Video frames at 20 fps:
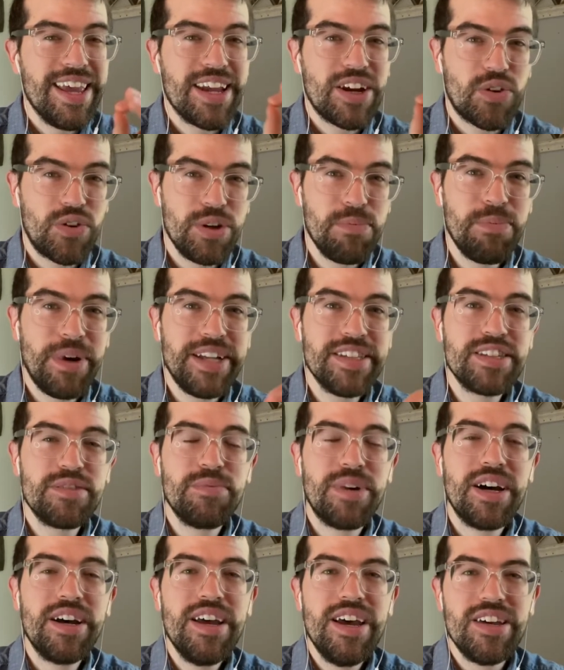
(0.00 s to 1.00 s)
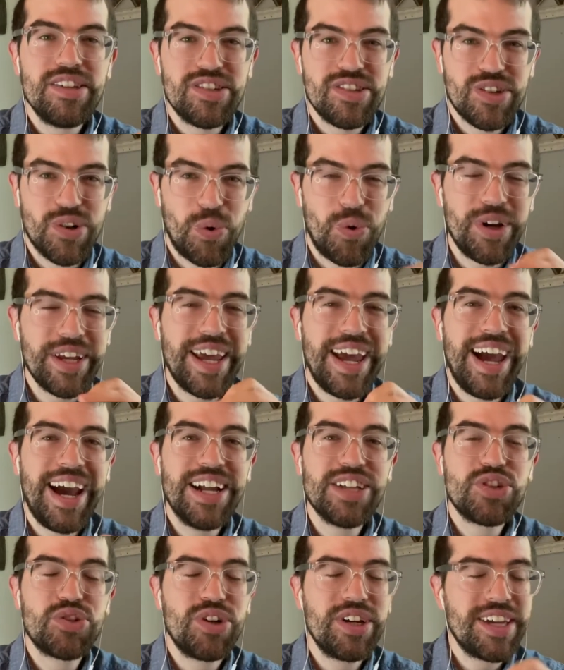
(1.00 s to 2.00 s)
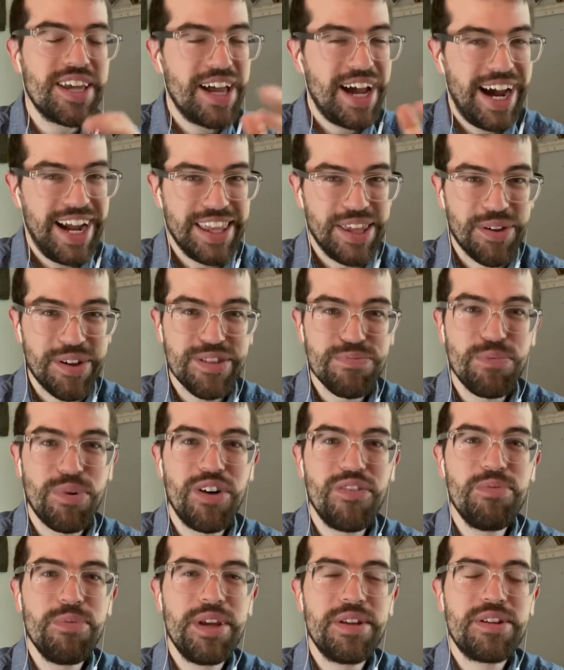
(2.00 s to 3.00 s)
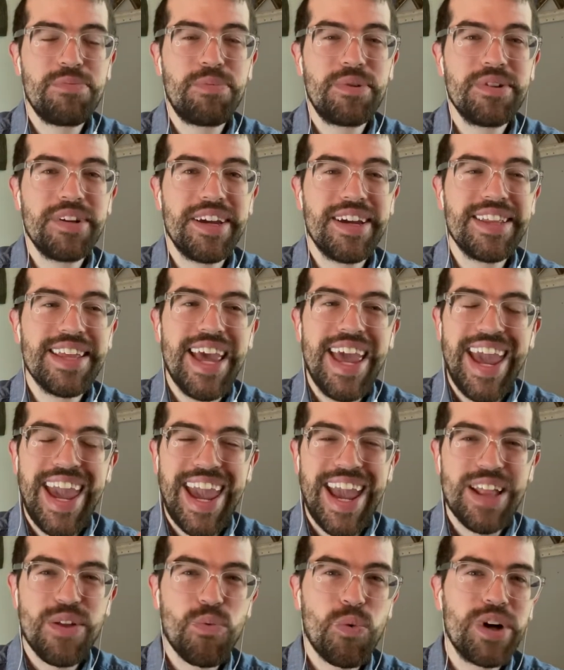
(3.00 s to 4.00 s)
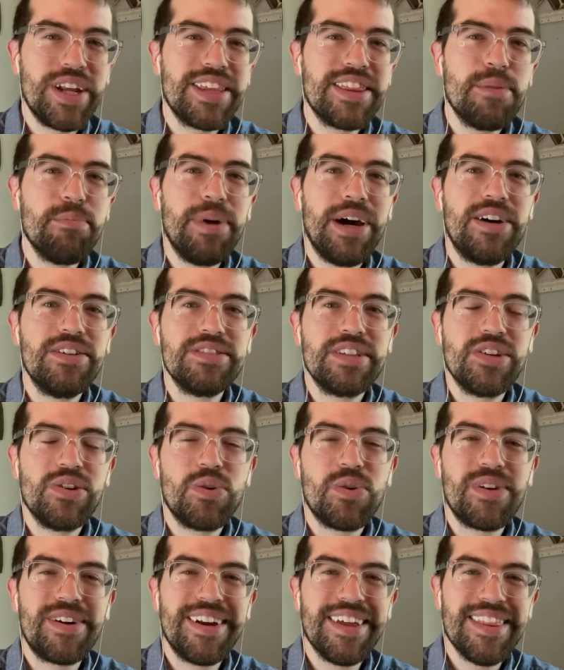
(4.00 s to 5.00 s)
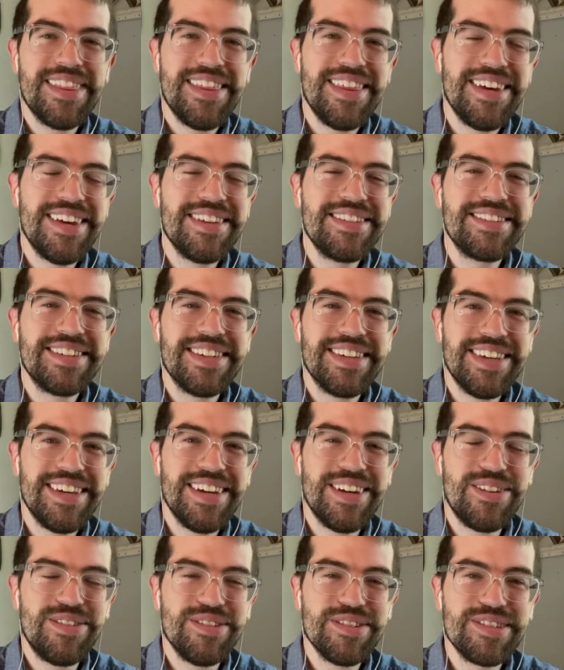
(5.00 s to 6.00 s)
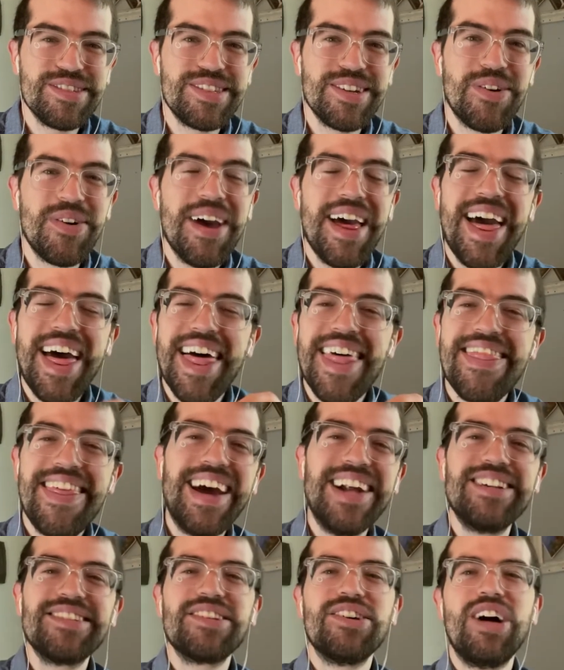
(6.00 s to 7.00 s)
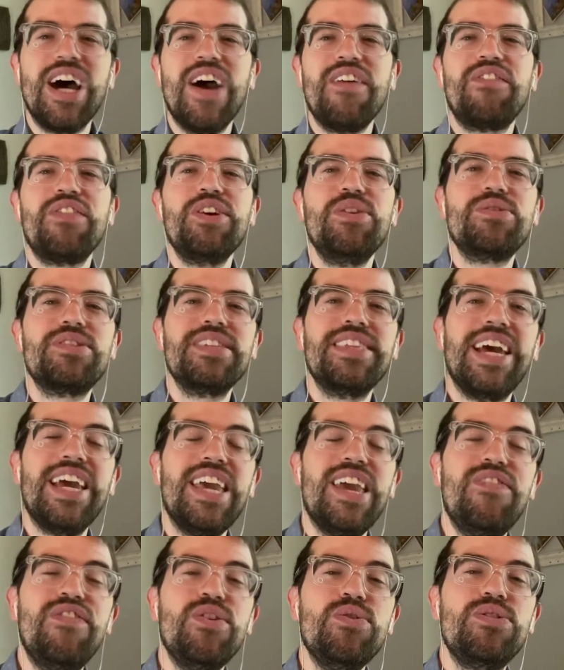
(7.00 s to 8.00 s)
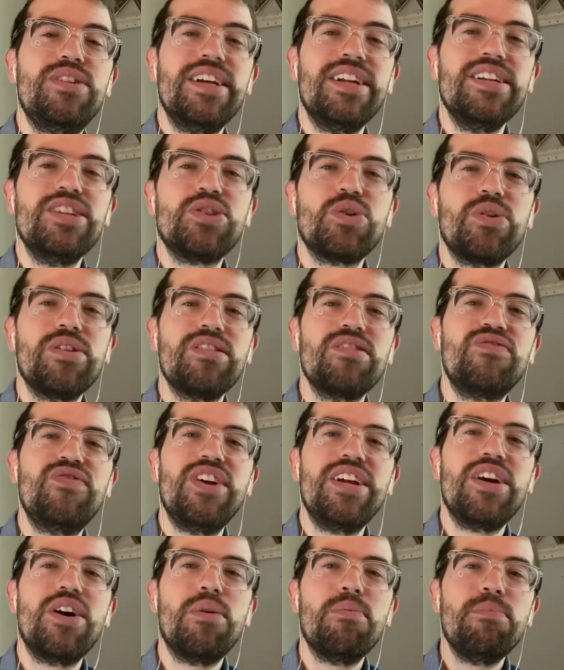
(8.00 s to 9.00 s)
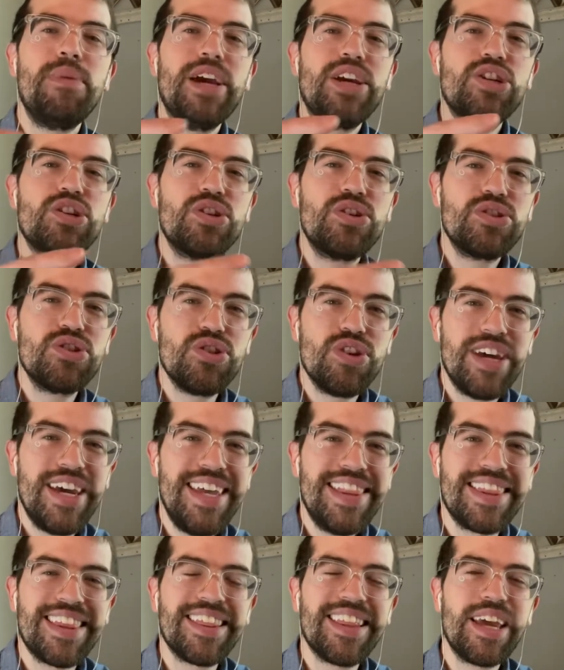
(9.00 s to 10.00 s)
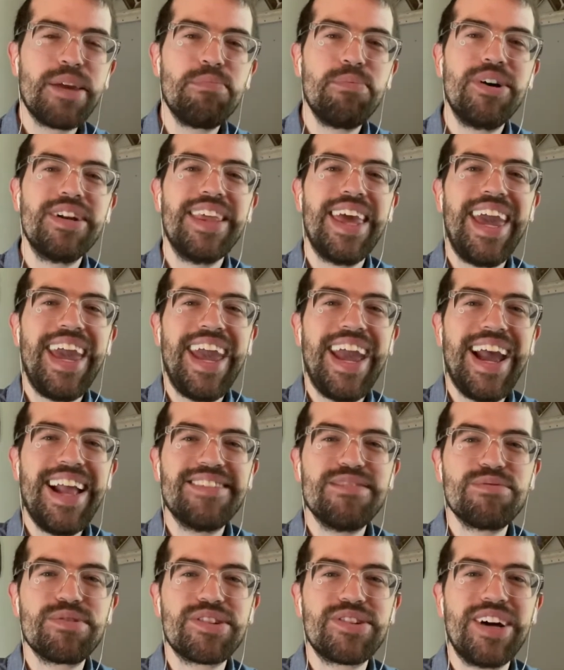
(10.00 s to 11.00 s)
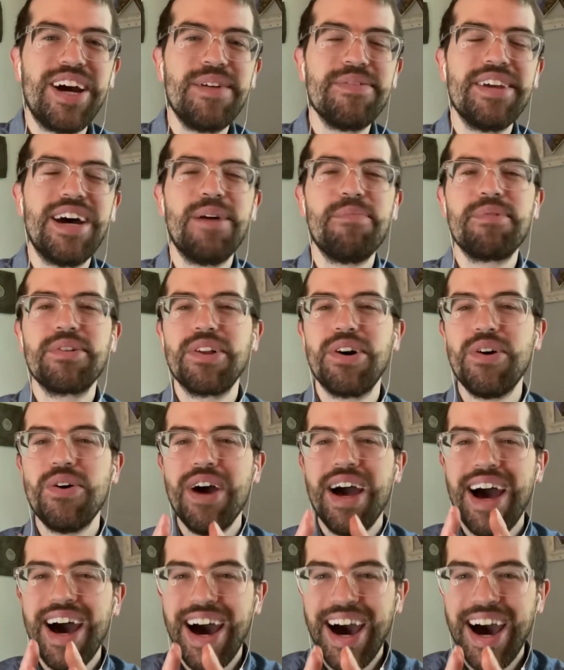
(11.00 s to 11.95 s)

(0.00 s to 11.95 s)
Karim Benzema scoring a hat trick, I know that's bold of me to predict, and winning the Ballon d'Or this year. So that is all I have for you today. If you did enjoy this video, make sure to hit the like button and subscribe down below.